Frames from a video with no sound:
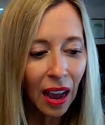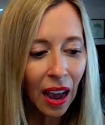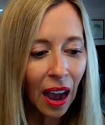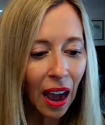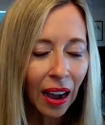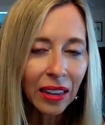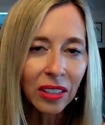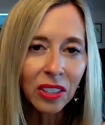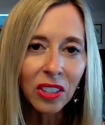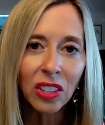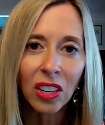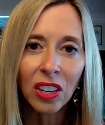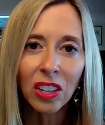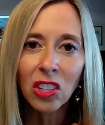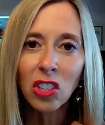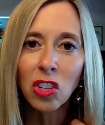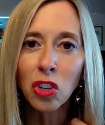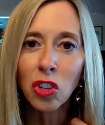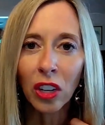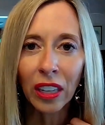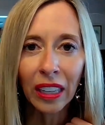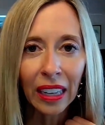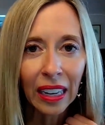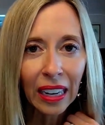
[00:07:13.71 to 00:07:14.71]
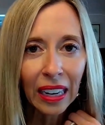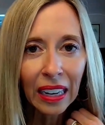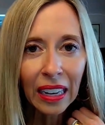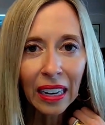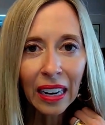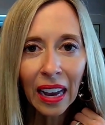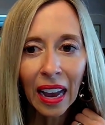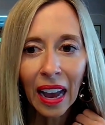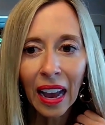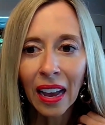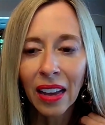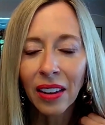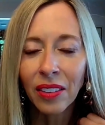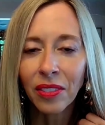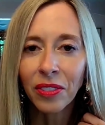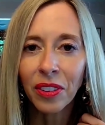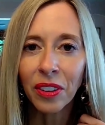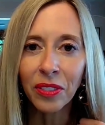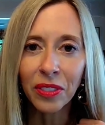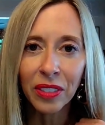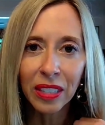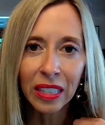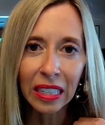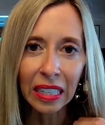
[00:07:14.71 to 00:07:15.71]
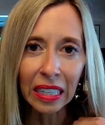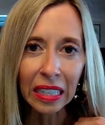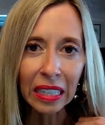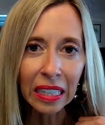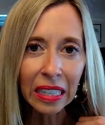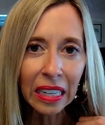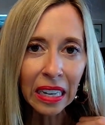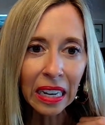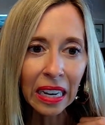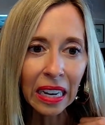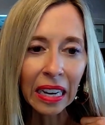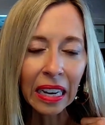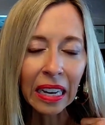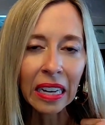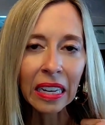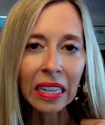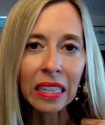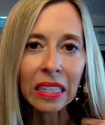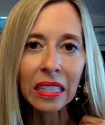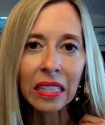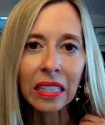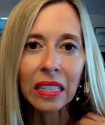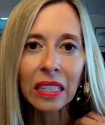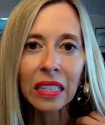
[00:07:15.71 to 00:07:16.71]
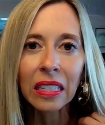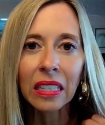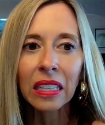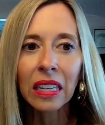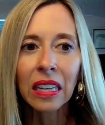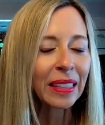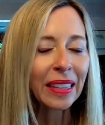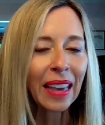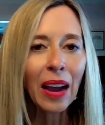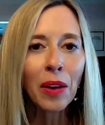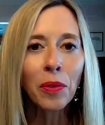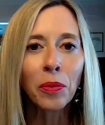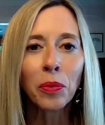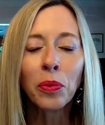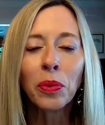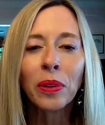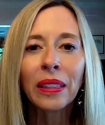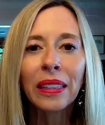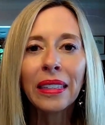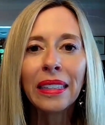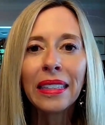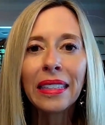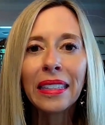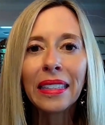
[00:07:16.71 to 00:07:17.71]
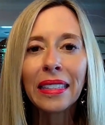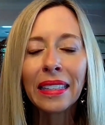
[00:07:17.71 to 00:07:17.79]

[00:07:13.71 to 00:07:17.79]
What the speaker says: I started drinking at 15 and really